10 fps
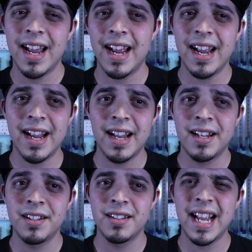
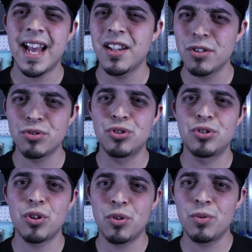And they had a little
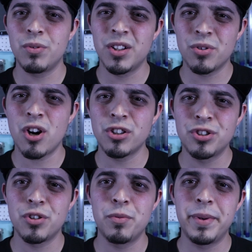show, a little car
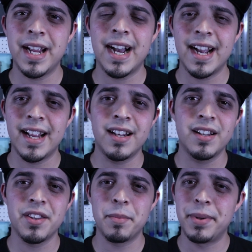show
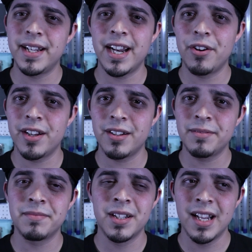behind the pit area.